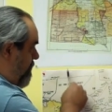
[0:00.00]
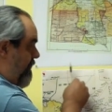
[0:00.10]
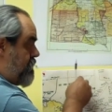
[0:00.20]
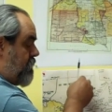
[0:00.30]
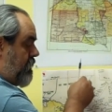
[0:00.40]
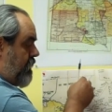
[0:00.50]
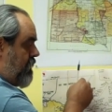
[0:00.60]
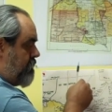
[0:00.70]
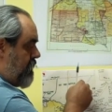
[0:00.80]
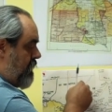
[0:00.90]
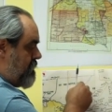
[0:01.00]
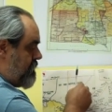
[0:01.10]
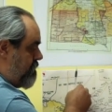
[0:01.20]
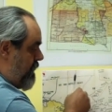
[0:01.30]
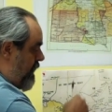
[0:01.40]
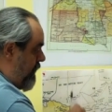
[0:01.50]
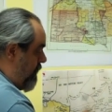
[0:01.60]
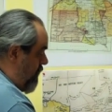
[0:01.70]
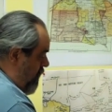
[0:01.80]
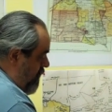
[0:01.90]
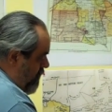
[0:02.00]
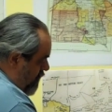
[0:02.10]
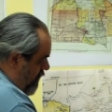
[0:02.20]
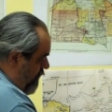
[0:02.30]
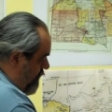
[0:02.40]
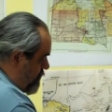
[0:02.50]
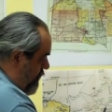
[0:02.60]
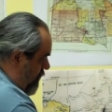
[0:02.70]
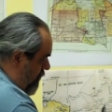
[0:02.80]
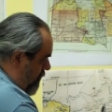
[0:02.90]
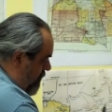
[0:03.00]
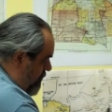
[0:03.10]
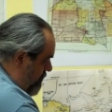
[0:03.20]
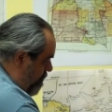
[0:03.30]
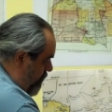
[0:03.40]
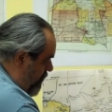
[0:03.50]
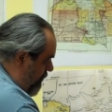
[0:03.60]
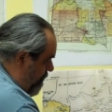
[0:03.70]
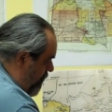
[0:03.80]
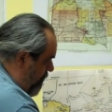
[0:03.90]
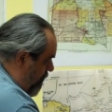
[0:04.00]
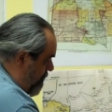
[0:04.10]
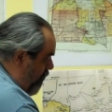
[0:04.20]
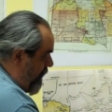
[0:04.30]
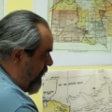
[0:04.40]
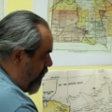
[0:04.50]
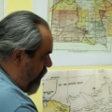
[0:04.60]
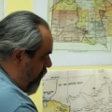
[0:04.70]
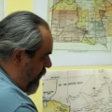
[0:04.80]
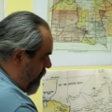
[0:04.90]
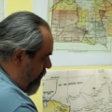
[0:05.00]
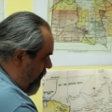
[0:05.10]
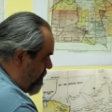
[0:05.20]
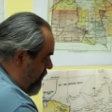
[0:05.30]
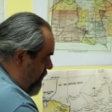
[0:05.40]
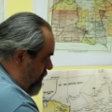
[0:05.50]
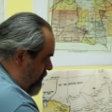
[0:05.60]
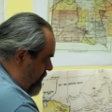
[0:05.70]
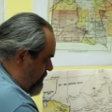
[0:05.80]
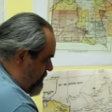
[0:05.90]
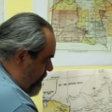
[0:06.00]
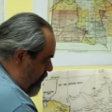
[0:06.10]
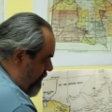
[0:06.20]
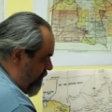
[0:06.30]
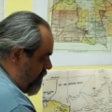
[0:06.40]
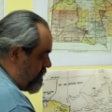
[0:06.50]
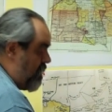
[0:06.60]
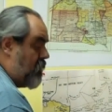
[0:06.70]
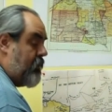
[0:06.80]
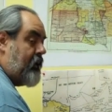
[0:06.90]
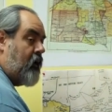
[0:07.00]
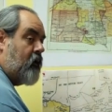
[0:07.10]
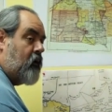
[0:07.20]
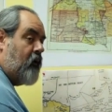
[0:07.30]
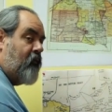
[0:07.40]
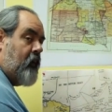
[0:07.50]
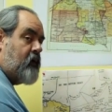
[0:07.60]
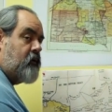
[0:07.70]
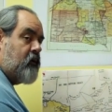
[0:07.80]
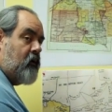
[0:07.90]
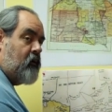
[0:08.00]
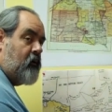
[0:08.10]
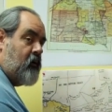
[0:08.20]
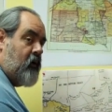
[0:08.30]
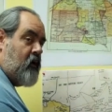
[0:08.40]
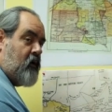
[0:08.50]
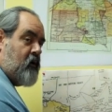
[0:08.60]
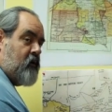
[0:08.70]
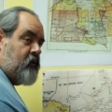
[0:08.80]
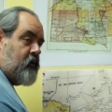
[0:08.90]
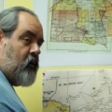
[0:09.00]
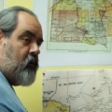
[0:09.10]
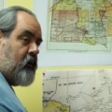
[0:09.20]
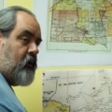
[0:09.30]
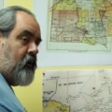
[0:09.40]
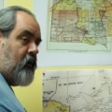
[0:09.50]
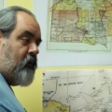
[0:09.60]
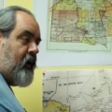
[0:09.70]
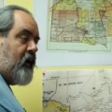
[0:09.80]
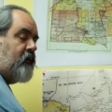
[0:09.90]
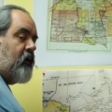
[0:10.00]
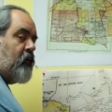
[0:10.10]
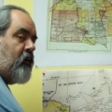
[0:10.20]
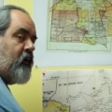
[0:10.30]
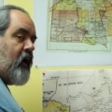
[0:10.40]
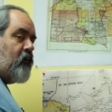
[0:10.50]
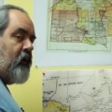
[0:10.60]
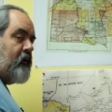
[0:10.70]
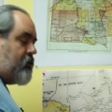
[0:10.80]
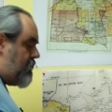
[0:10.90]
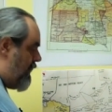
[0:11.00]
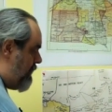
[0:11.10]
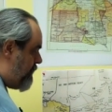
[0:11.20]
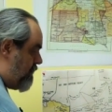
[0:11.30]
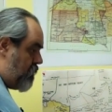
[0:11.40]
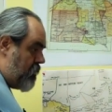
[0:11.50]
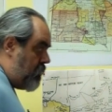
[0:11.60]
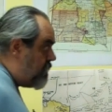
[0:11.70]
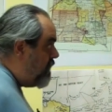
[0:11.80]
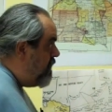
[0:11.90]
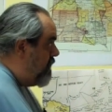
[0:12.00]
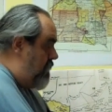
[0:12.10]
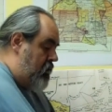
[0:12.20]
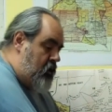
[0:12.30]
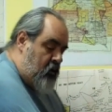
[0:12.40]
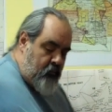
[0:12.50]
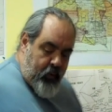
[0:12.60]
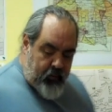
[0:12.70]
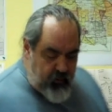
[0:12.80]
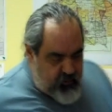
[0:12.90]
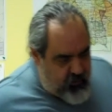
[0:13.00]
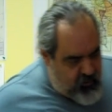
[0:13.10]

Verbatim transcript: and eventually you get up to Hudson Bay. Or, as we all have learned, no matter where we grew up, the Mississippi River goes all the way down to the Gulf of Mexico. So in reality, we're not only at the top of the world, but this